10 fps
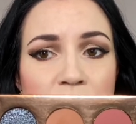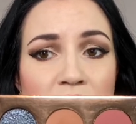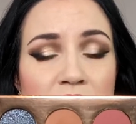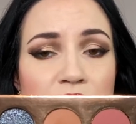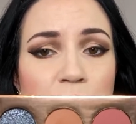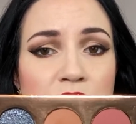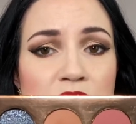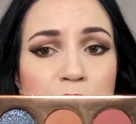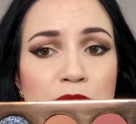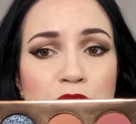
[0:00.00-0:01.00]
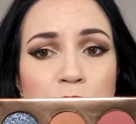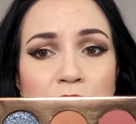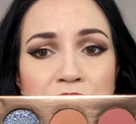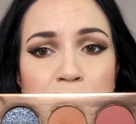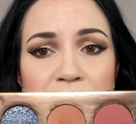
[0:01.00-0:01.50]
I've used this blue
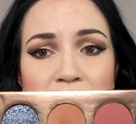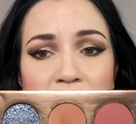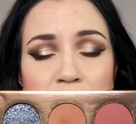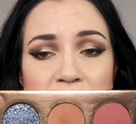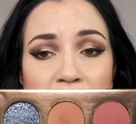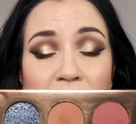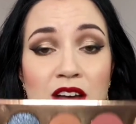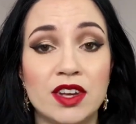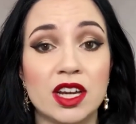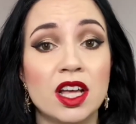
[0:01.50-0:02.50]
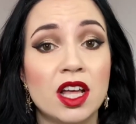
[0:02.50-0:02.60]
multiple times. I love it.